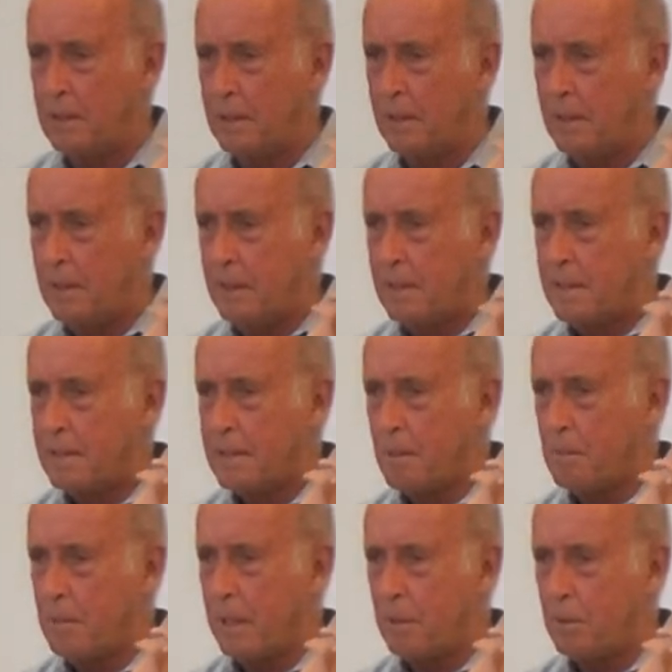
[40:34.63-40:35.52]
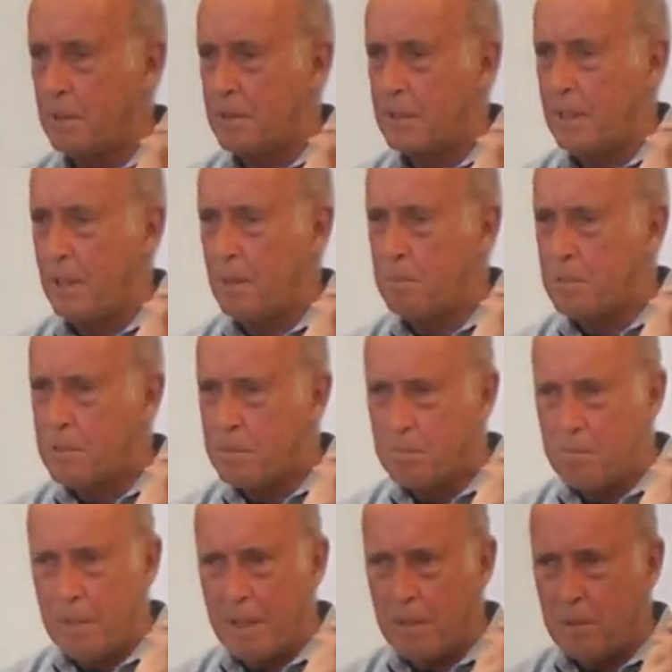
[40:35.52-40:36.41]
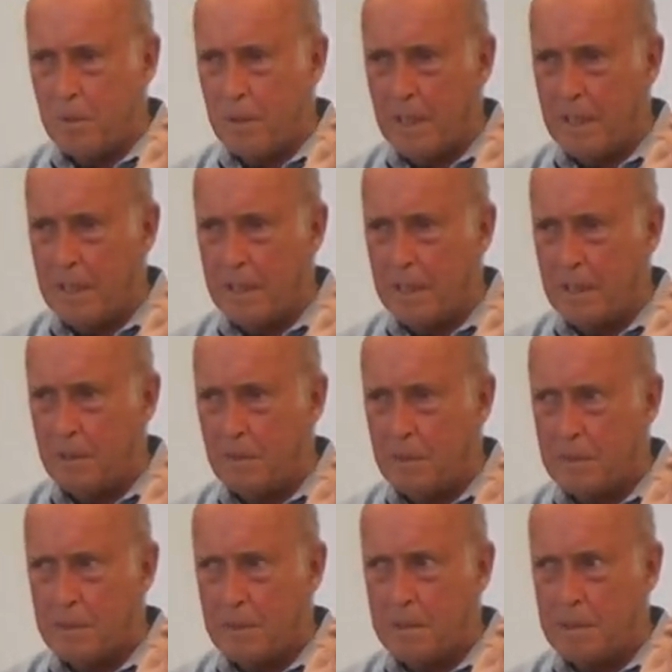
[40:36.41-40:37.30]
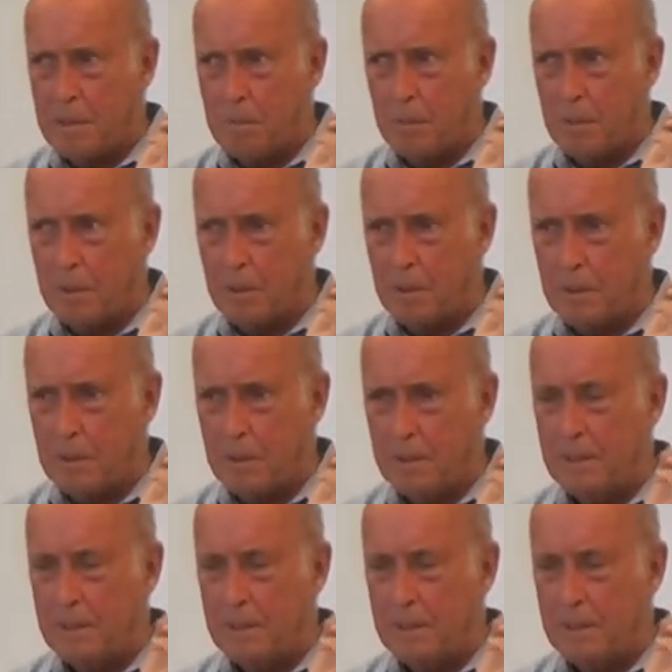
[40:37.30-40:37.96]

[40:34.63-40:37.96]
And somebody would say, by the way, where's the symbol?